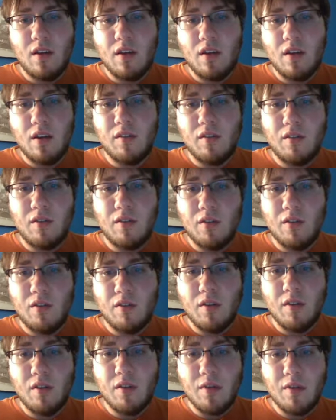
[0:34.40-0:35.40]
it's still
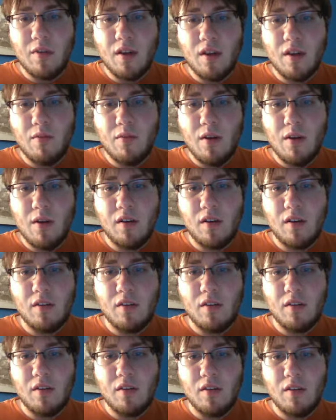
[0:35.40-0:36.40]
something I wanted to
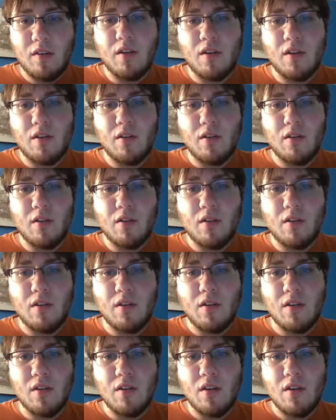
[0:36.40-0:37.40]
share
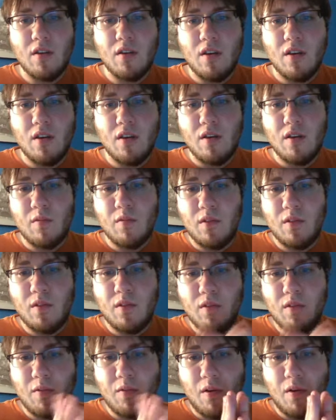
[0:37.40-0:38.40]
with
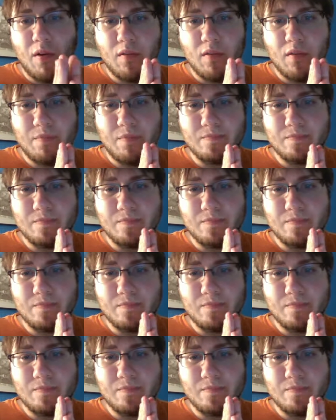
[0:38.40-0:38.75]
you all.